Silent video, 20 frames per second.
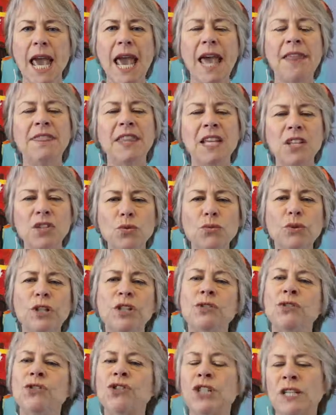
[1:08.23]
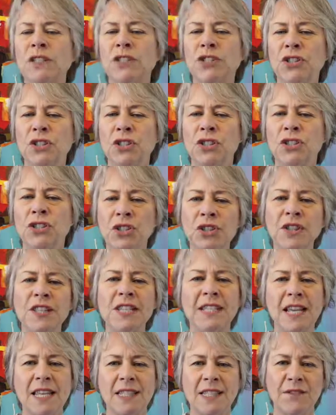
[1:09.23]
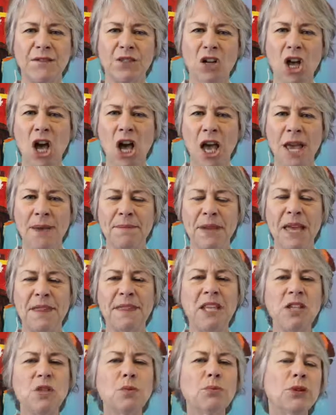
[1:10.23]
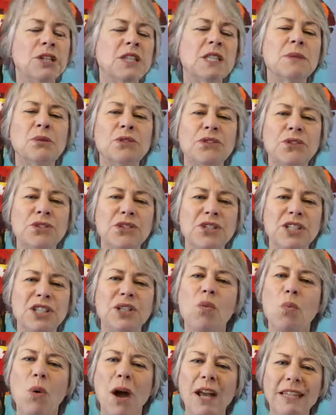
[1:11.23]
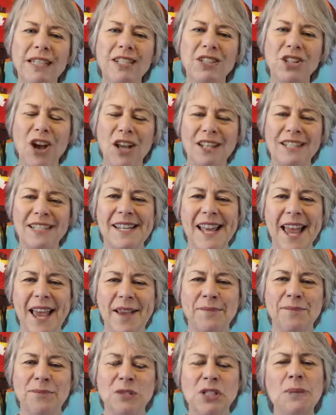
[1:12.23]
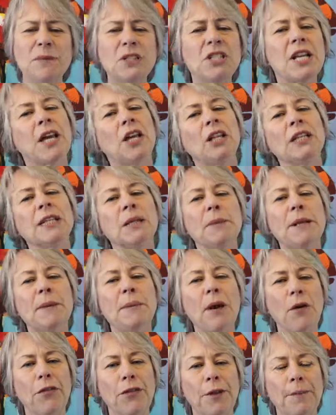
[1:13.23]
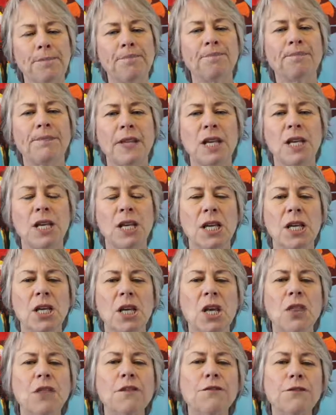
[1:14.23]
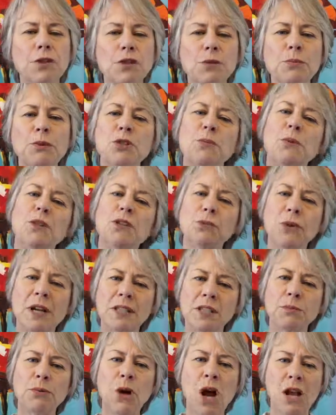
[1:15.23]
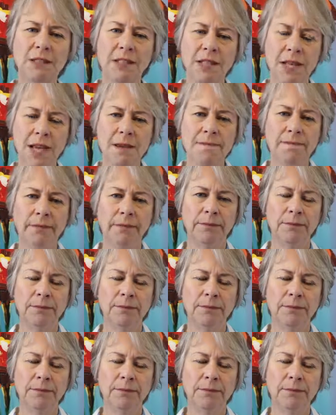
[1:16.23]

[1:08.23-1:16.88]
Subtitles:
And this research has stood the test of time, and these principles are still widely taught today. Let me tell you a little bit about them. The first principle is reciprocity.